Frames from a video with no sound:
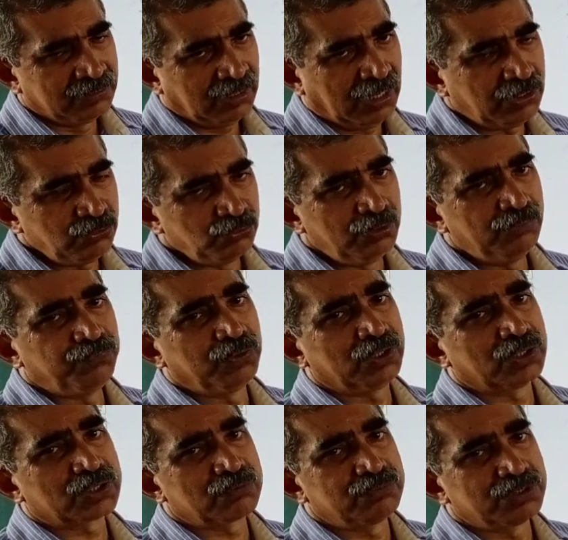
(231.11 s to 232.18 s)
and
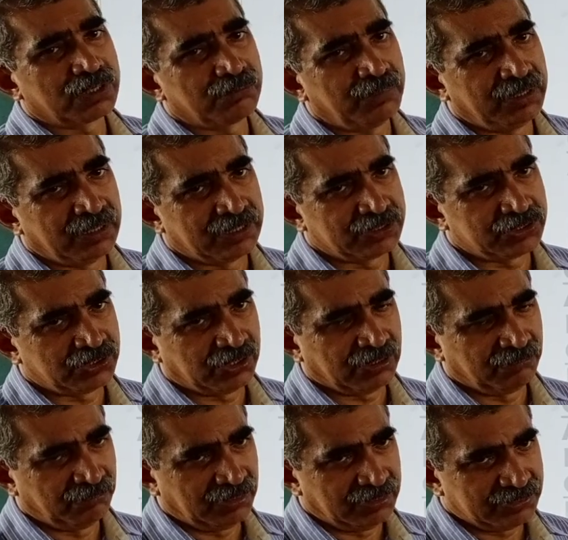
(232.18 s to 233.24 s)
unification of Germany has
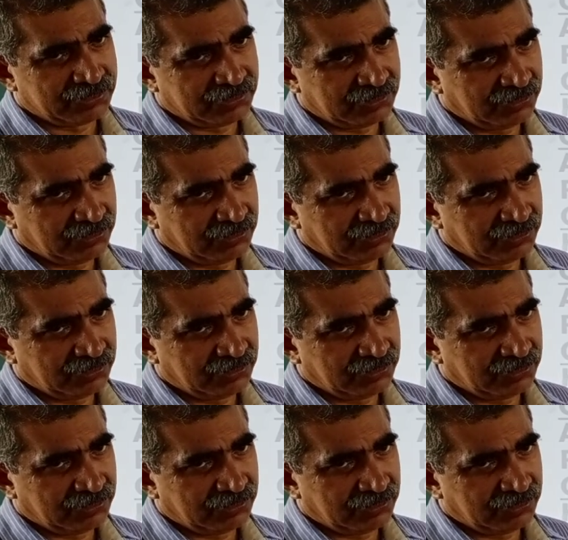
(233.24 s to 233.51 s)
taken place.